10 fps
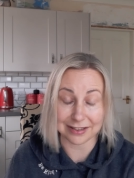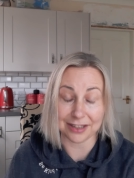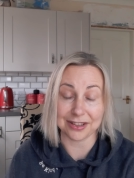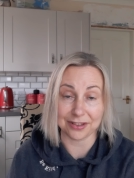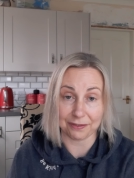
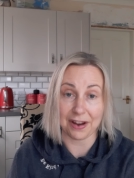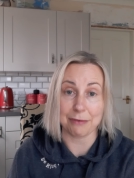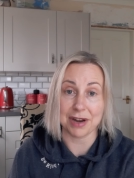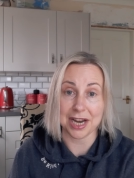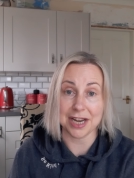this is a
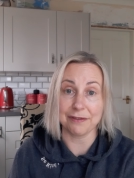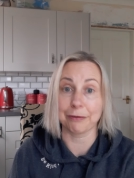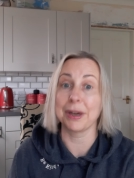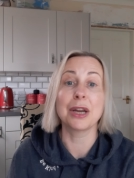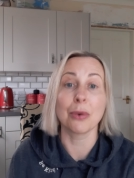very
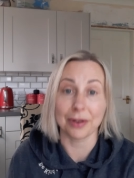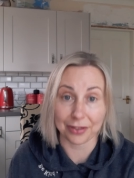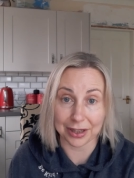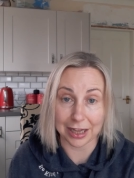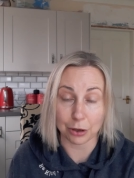frequent
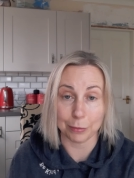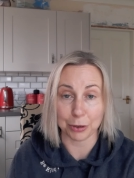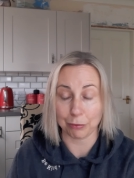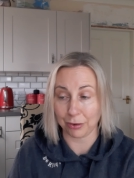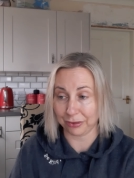thing that I come
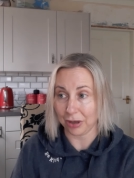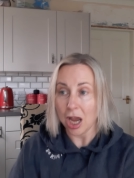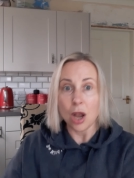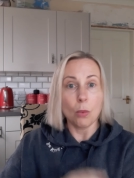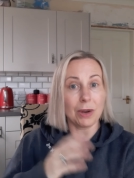across.
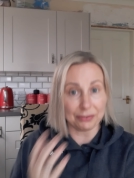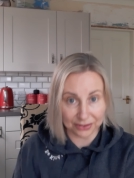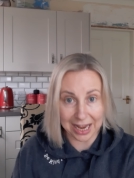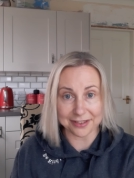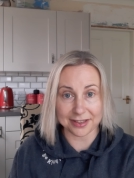Well, I've
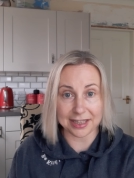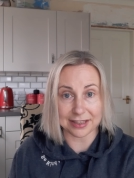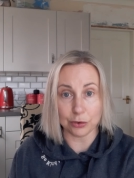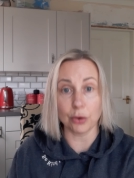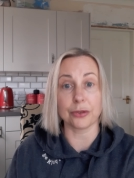started
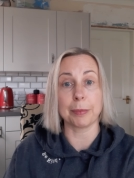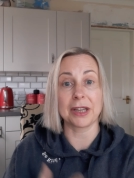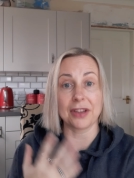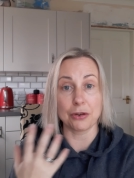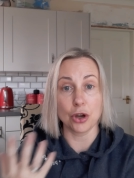eating nuts
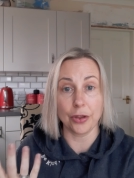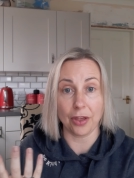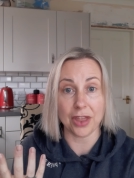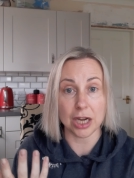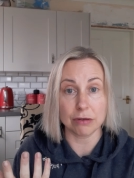because I know
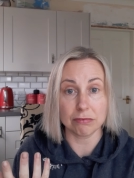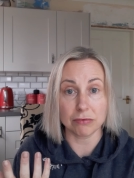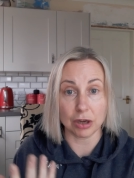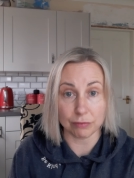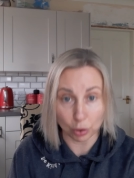that
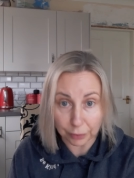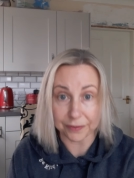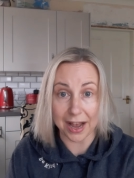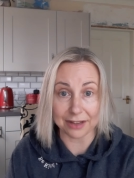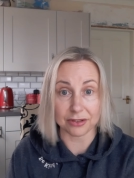they're good
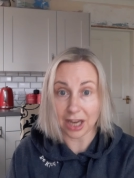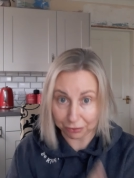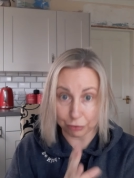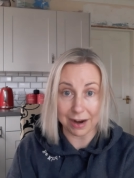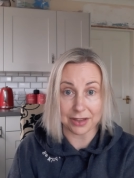fats.
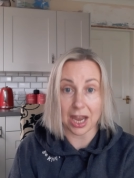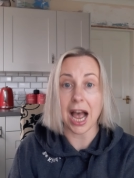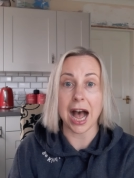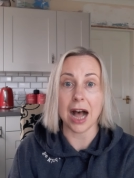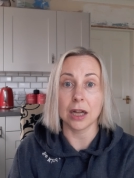Yes, you're right, they
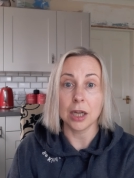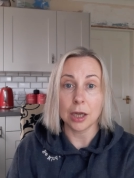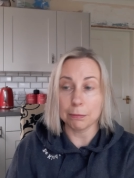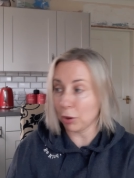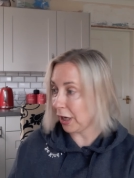are.
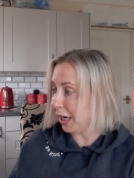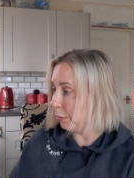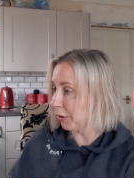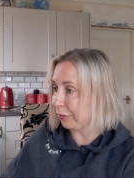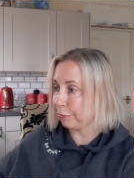But he
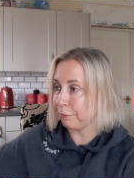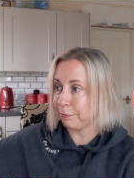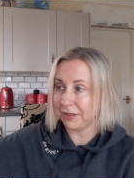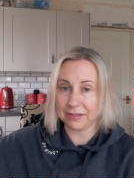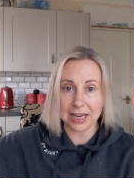was
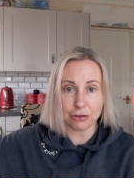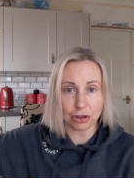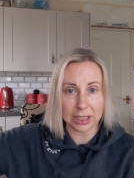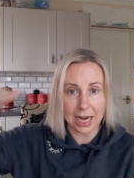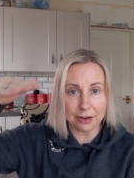
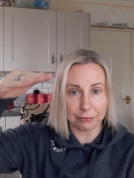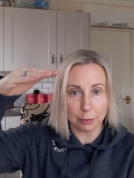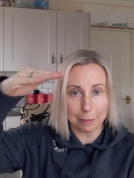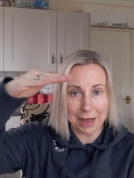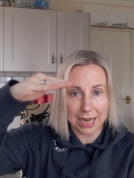potentially getting
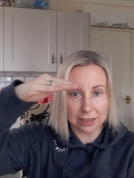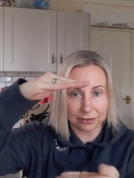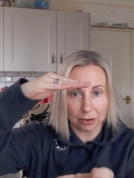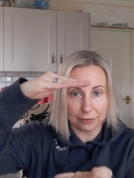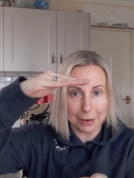through a bag
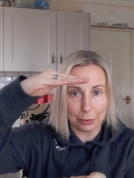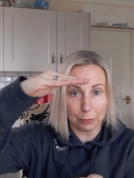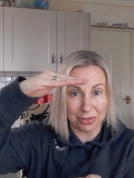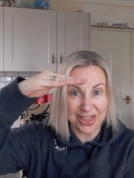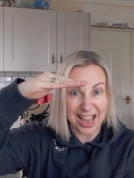sort of
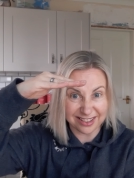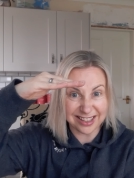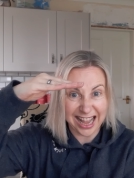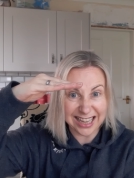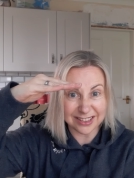about that
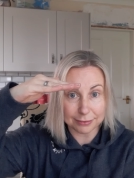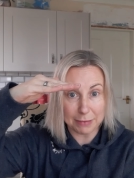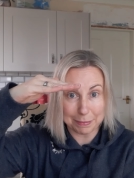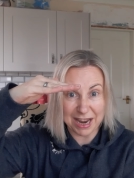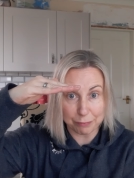size,
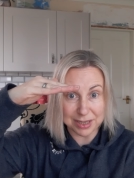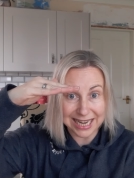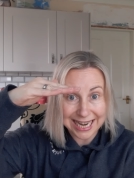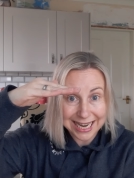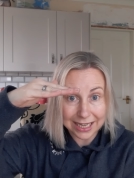maybe every
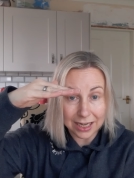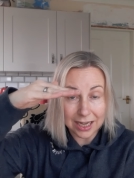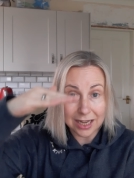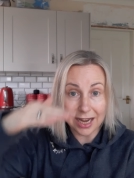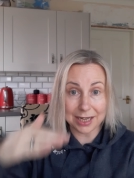day.
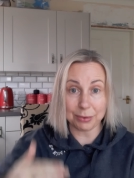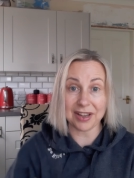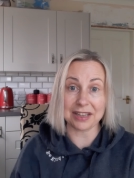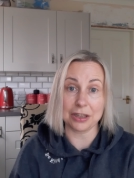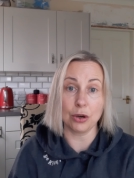And it was
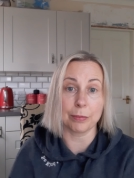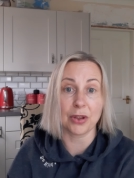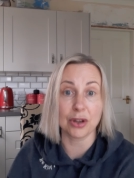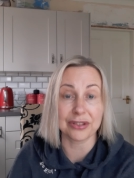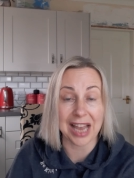adding up that
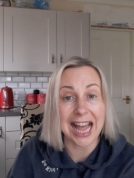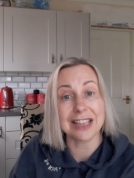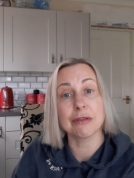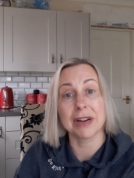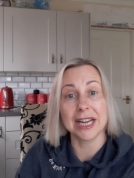those
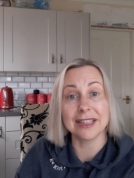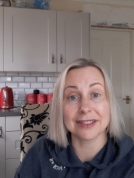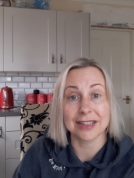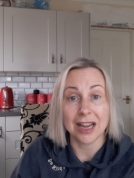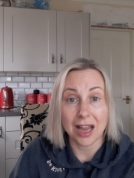calories,